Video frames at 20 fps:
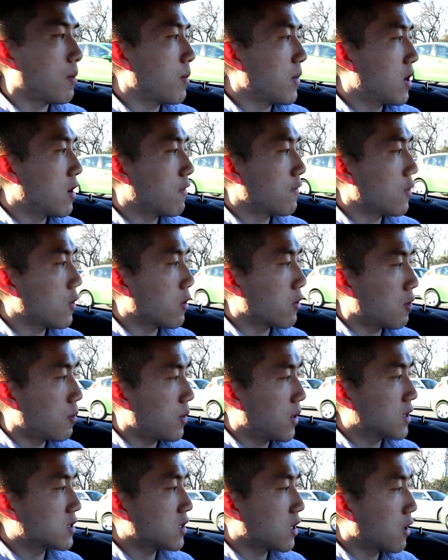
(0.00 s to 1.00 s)
and a few other
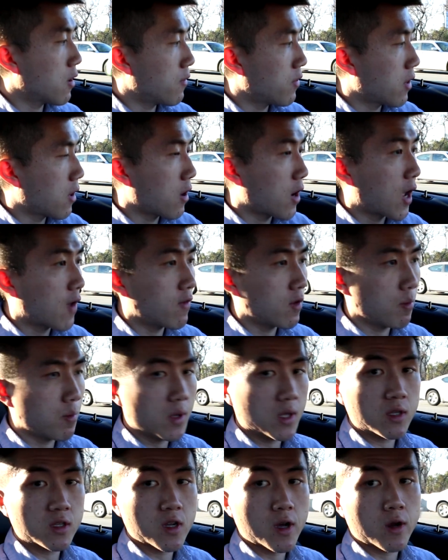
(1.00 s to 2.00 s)
bits here and there having
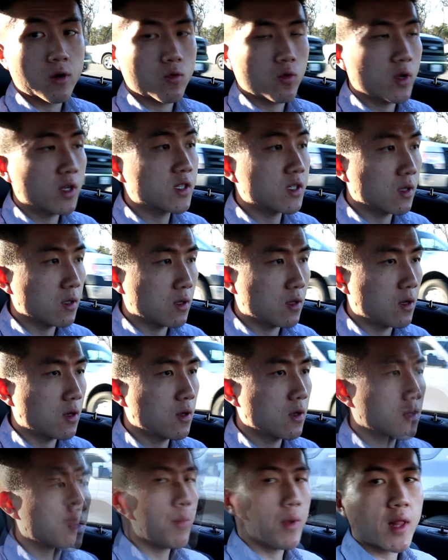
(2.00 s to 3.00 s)
been done recently.
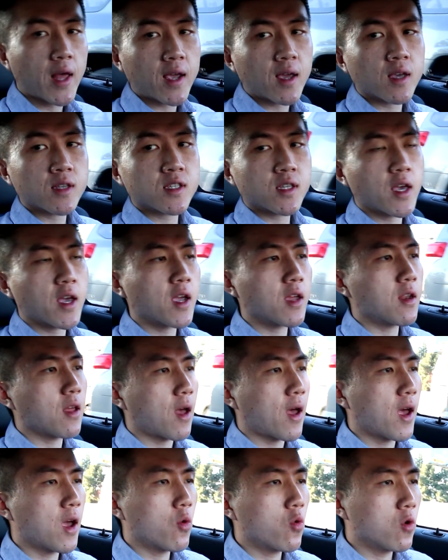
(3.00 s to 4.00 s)
But like I said,
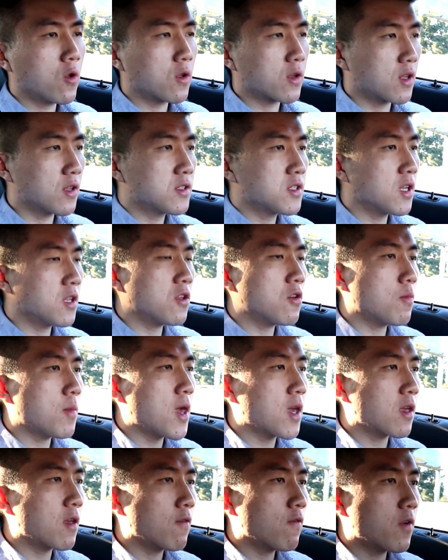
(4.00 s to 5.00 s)
I will continue
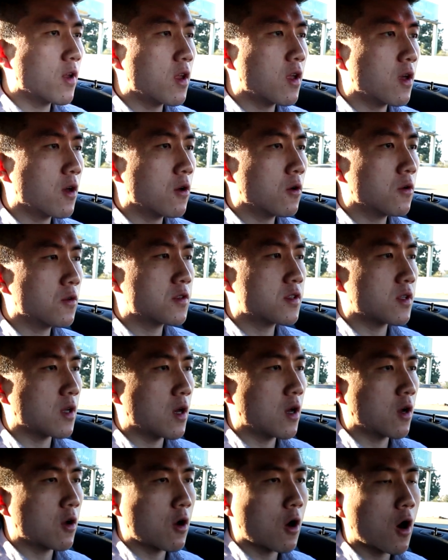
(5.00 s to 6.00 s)
making videos,
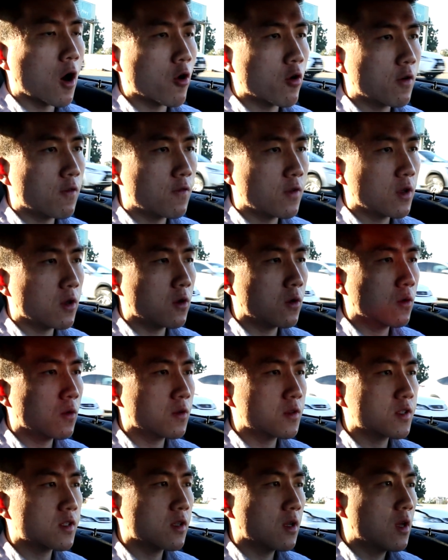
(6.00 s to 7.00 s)
car
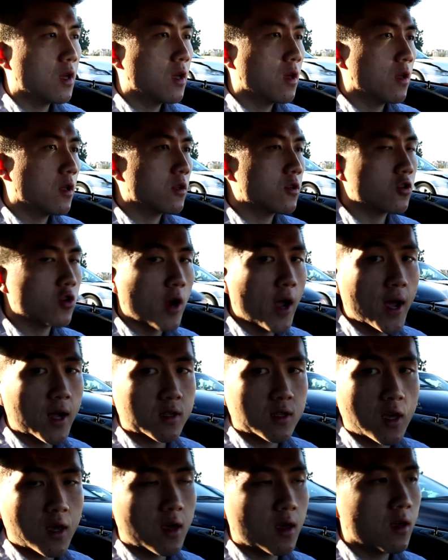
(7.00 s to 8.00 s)
reviews,
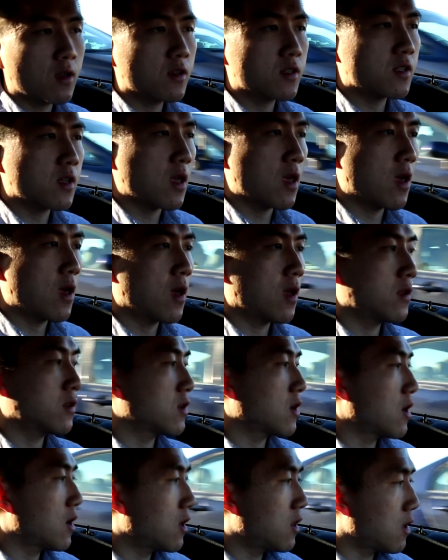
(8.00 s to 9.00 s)
track days, and
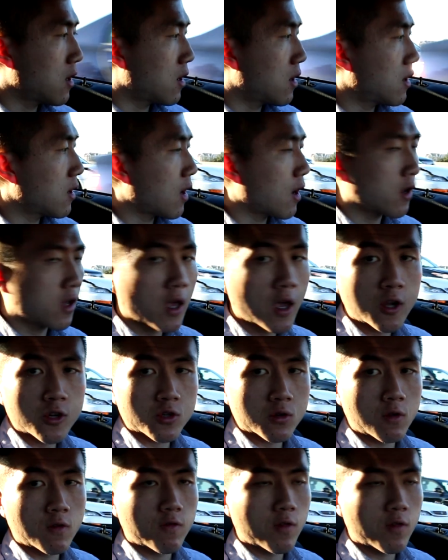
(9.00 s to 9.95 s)
the occasional